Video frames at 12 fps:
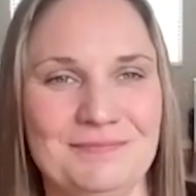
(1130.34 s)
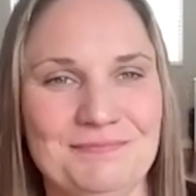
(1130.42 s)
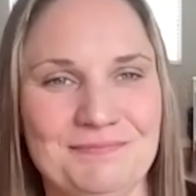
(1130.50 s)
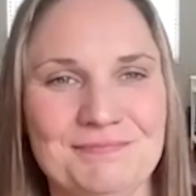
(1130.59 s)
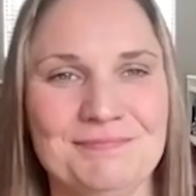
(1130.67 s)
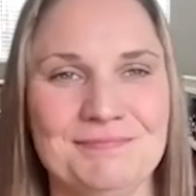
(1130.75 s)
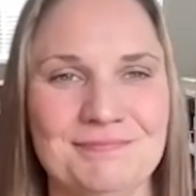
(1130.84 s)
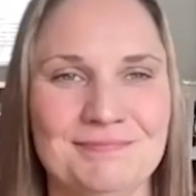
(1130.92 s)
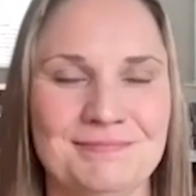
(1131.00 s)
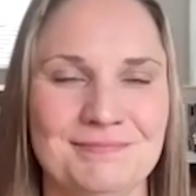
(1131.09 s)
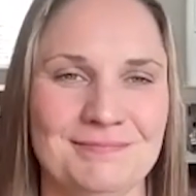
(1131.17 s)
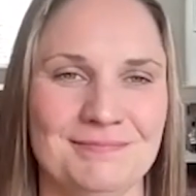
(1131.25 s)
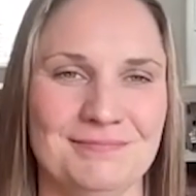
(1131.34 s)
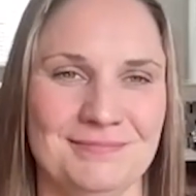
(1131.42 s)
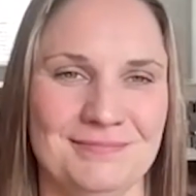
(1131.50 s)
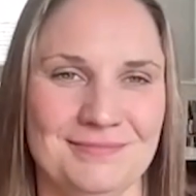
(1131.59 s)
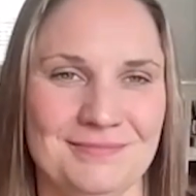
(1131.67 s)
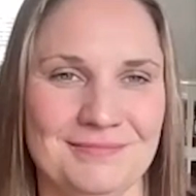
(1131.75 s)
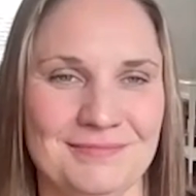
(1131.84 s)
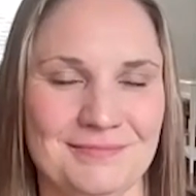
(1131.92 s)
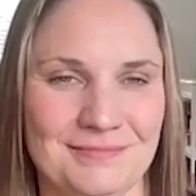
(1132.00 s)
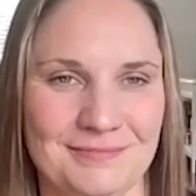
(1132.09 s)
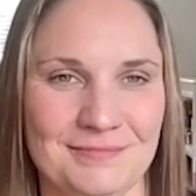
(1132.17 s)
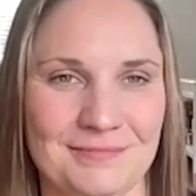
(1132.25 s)

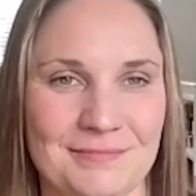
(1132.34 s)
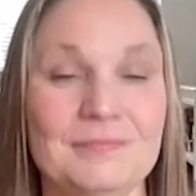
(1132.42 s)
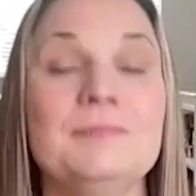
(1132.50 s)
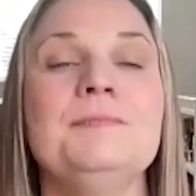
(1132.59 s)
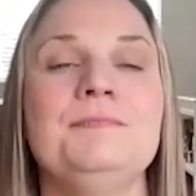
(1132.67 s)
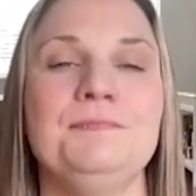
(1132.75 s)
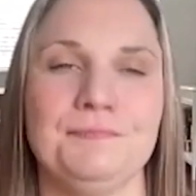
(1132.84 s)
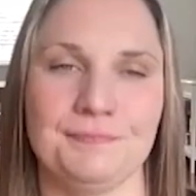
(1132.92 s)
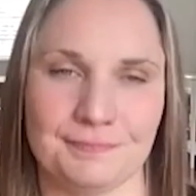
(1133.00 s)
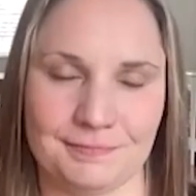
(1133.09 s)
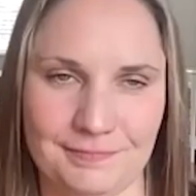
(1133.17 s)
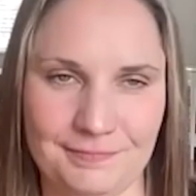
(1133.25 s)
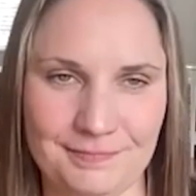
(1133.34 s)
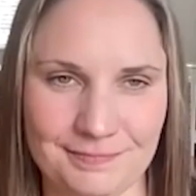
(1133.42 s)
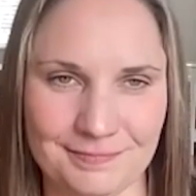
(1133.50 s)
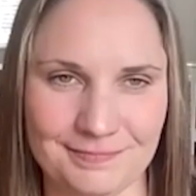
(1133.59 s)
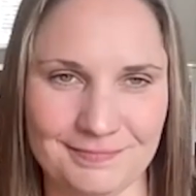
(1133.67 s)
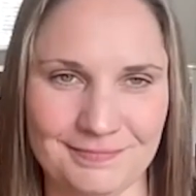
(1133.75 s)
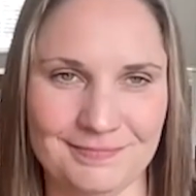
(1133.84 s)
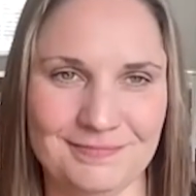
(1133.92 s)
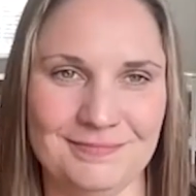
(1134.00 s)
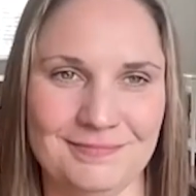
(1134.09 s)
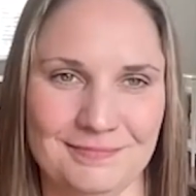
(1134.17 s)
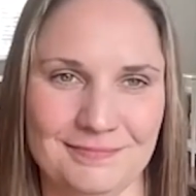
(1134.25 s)

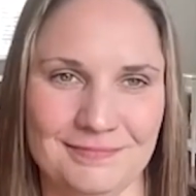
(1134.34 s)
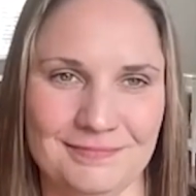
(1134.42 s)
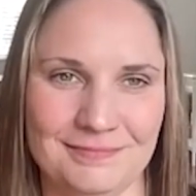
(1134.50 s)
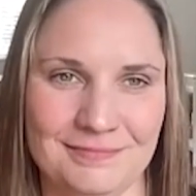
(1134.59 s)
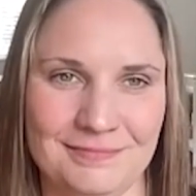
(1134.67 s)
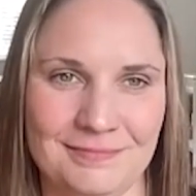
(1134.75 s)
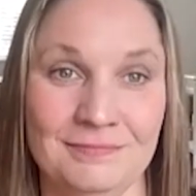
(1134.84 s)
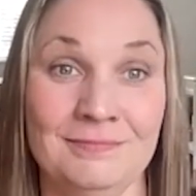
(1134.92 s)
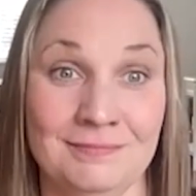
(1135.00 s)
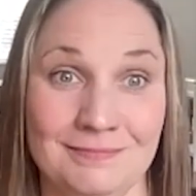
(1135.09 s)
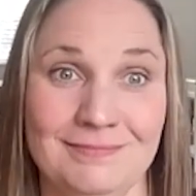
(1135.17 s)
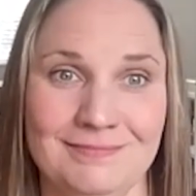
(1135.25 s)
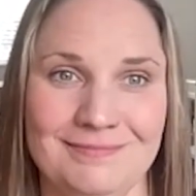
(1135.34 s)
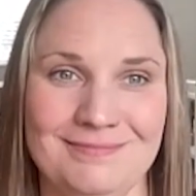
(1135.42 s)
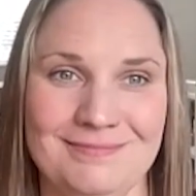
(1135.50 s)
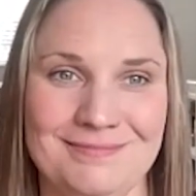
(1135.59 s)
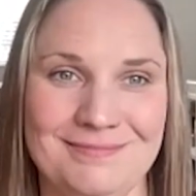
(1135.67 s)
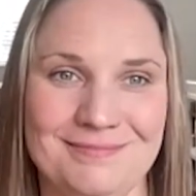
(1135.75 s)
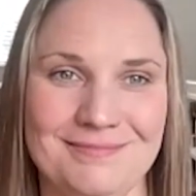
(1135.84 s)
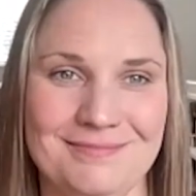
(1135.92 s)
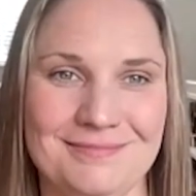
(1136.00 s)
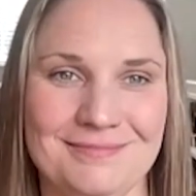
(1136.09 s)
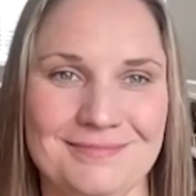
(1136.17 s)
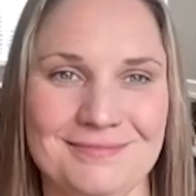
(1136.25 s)

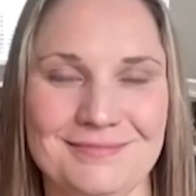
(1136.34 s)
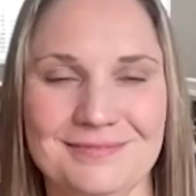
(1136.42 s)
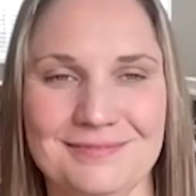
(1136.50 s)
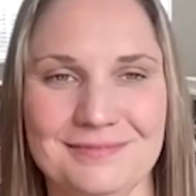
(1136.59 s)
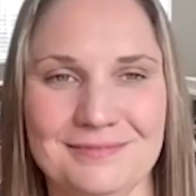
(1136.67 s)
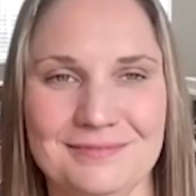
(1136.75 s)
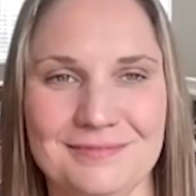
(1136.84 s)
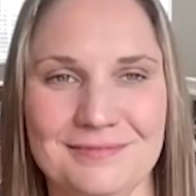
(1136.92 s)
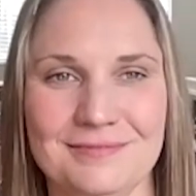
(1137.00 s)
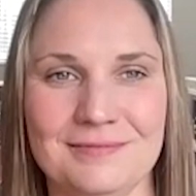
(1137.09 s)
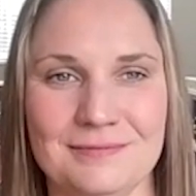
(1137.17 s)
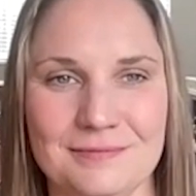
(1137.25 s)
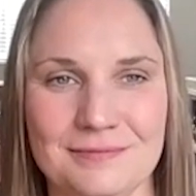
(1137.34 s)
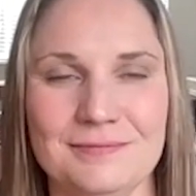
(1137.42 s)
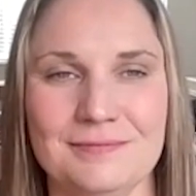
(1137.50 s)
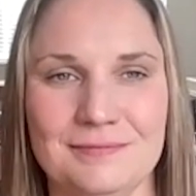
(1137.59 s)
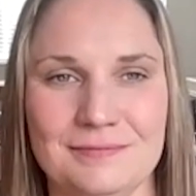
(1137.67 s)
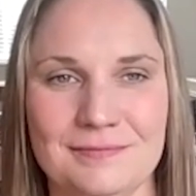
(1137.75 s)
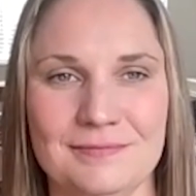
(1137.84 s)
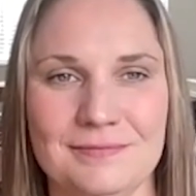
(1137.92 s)
The person shown says nothing.